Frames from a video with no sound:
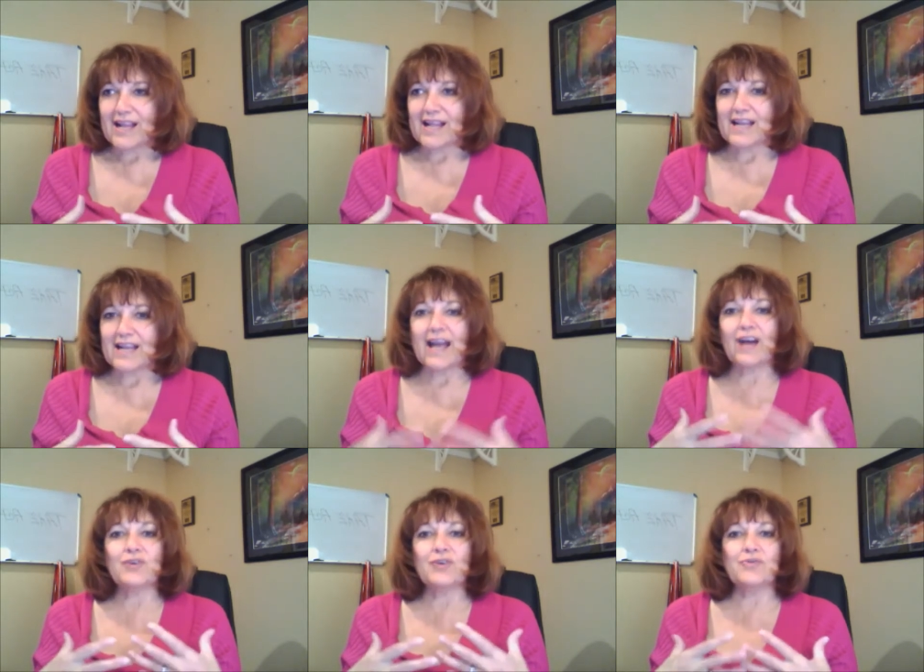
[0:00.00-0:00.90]
And
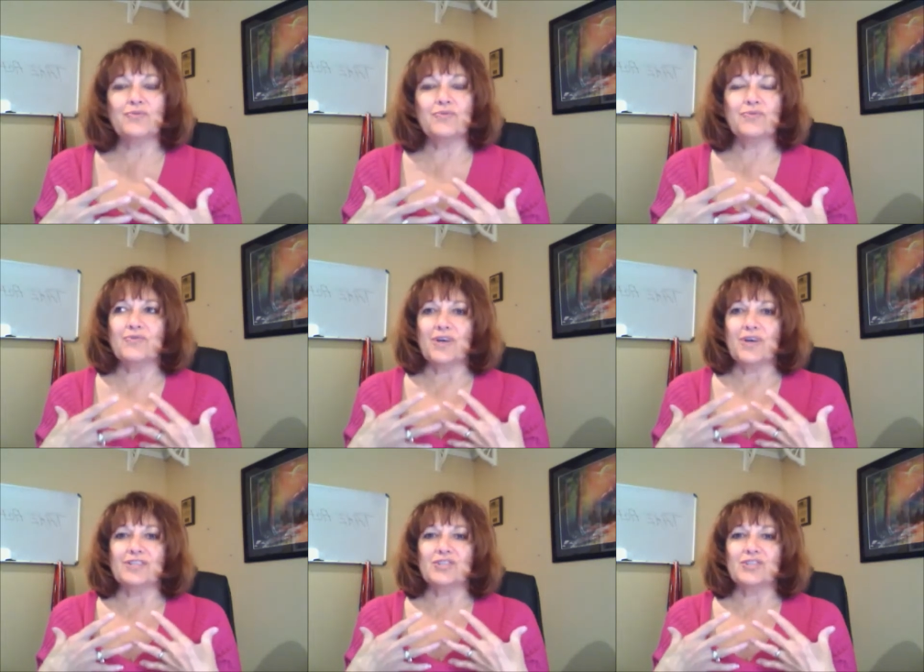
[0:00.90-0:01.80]
now you've, you've got
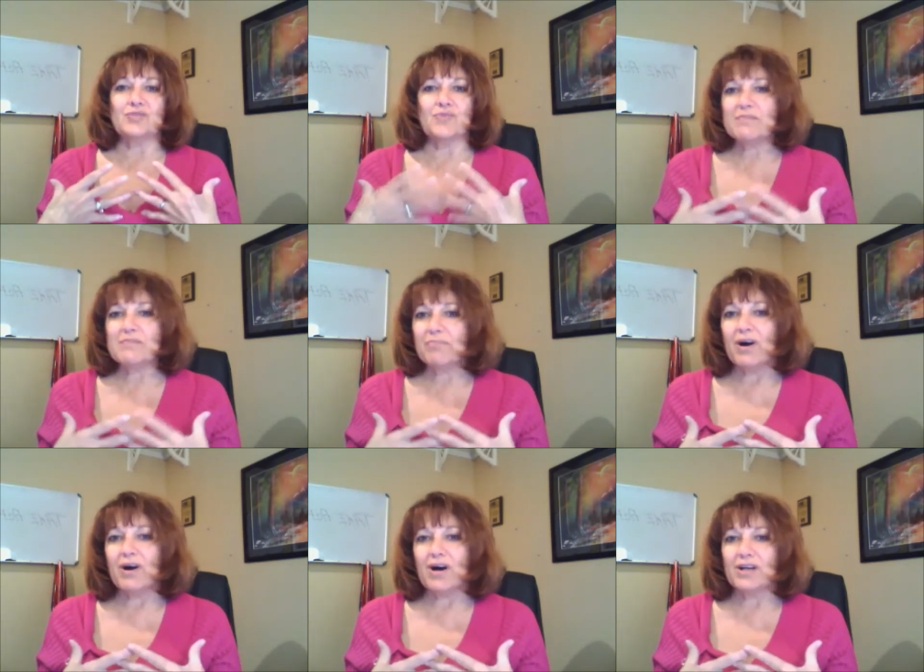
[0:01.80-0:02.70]
these great
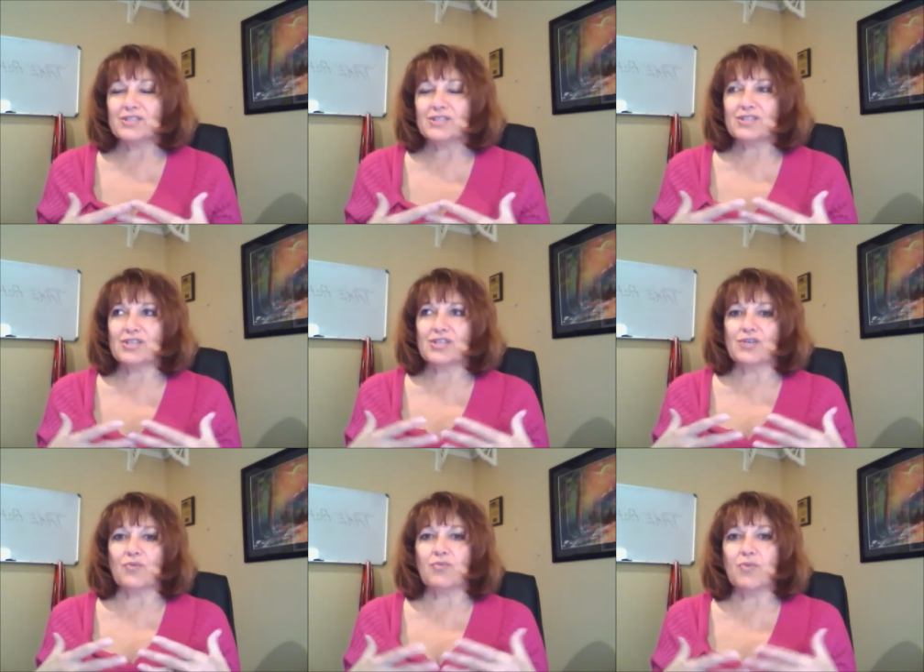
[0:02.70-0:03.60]
bonds, you're
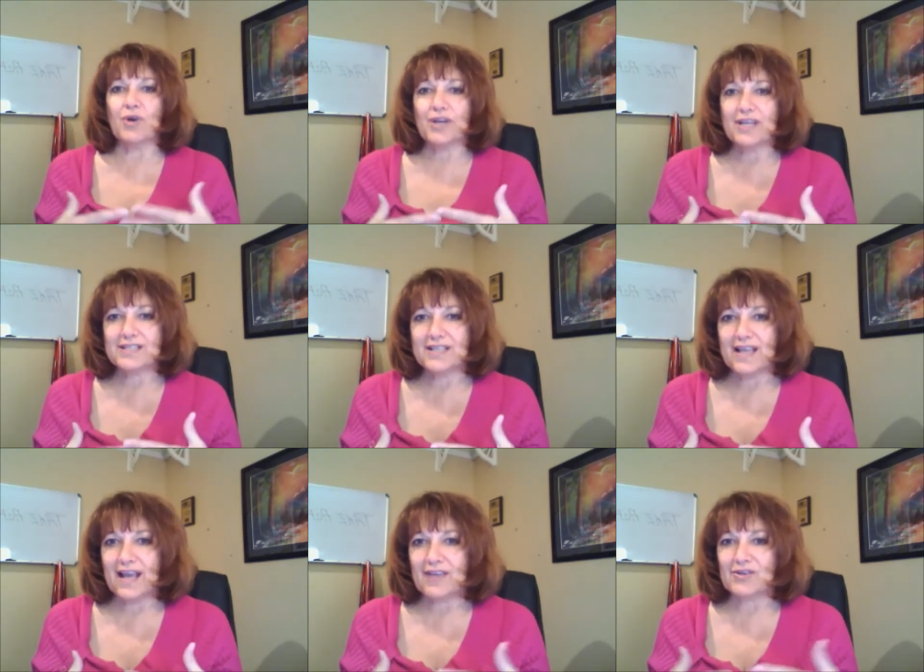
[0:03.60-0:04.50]
working
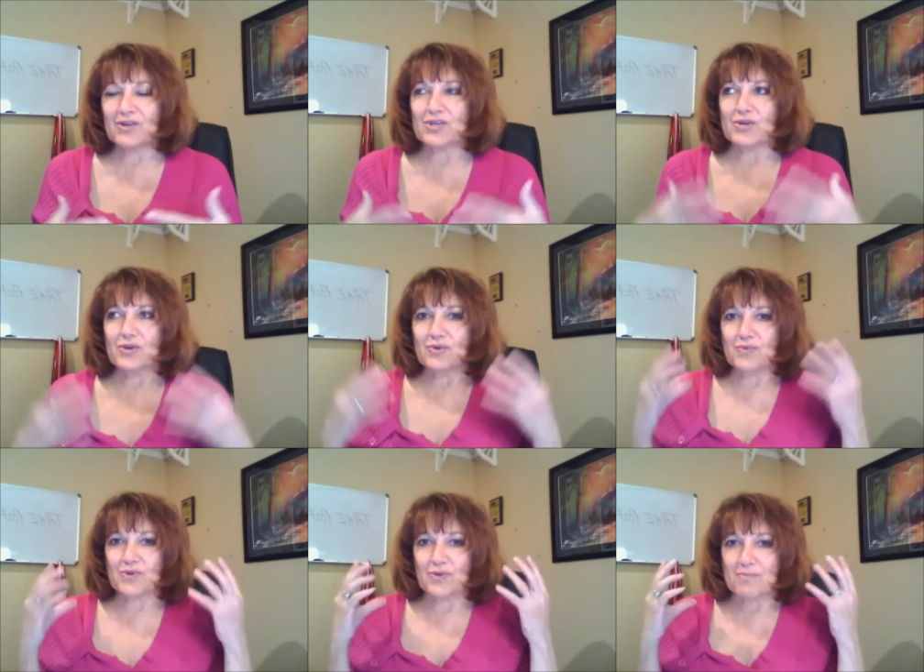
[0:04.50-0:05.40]
together, you're,
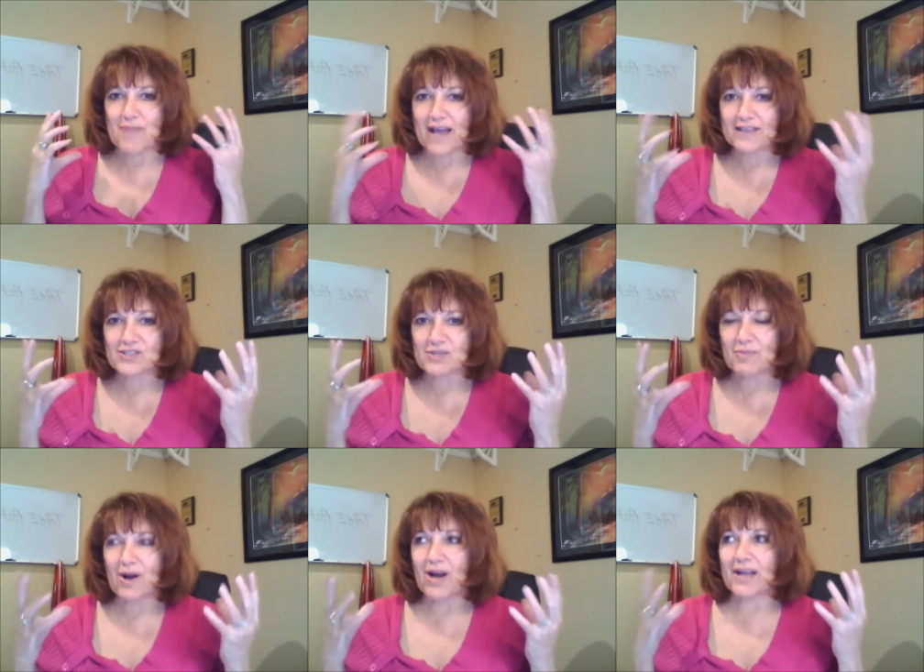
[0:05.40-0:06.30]
you're
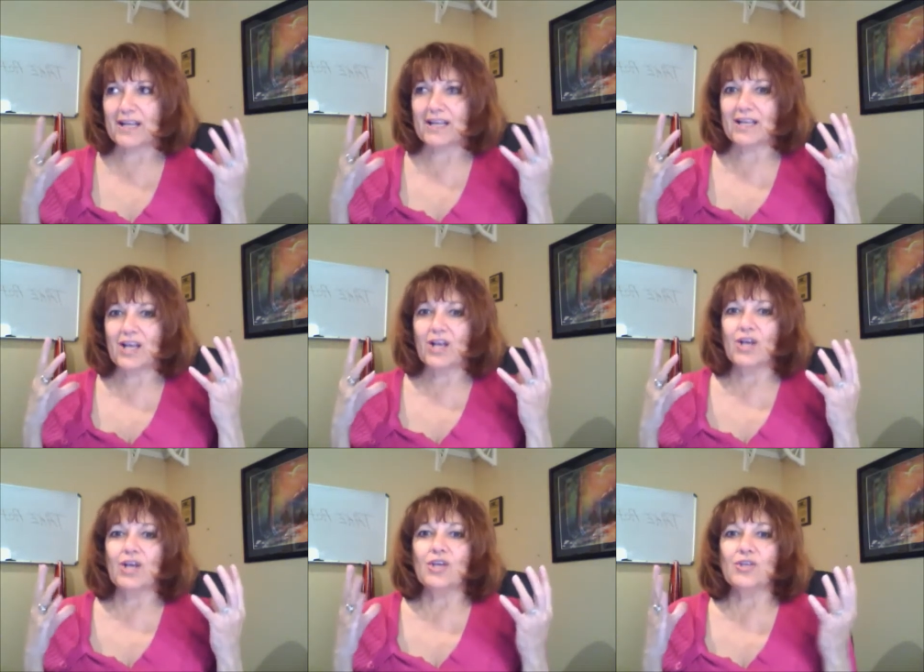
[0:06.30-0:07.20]
masterminding,
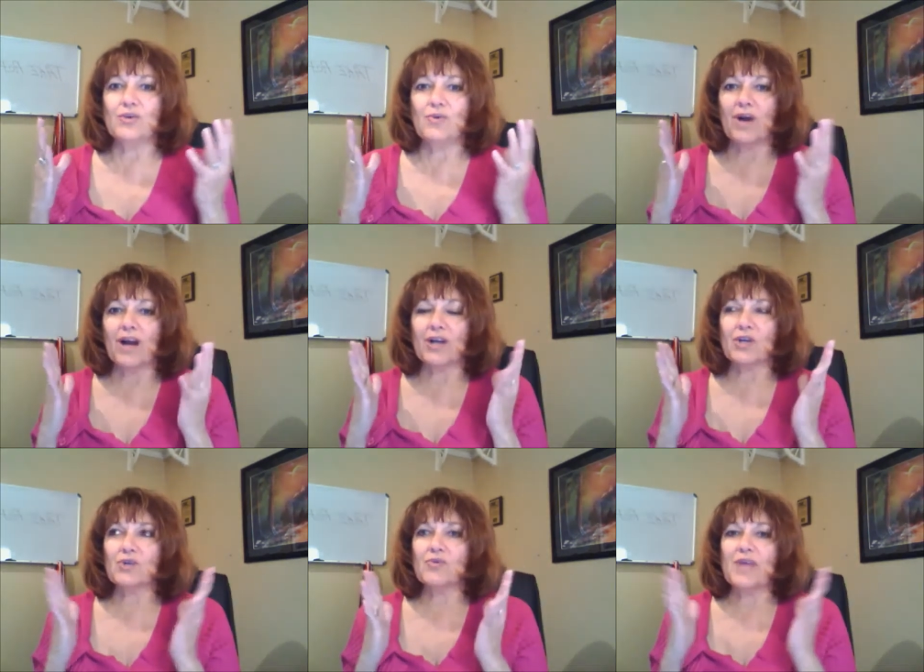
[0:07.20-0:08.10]
you are
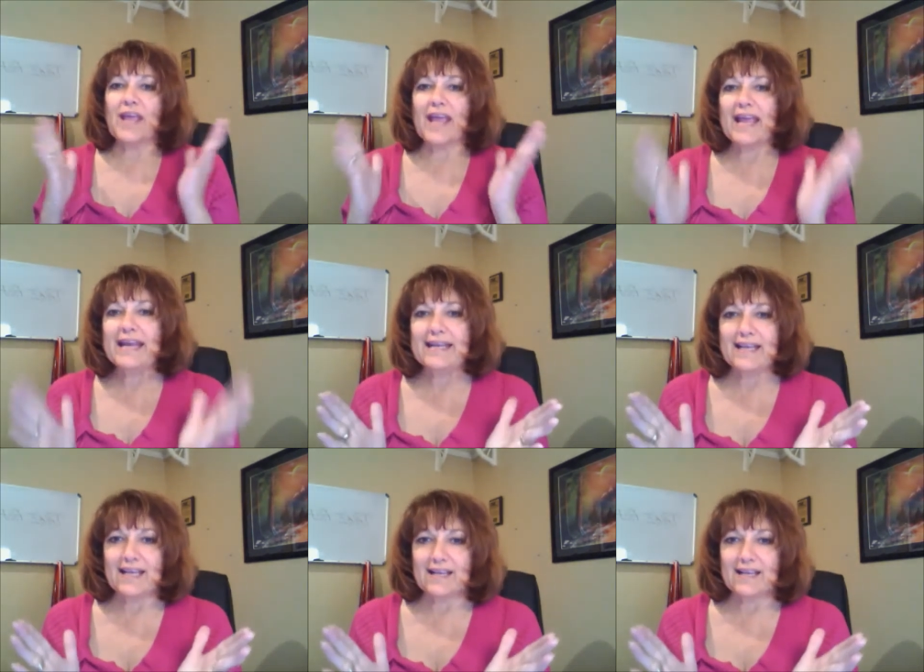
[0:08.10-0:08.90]
creating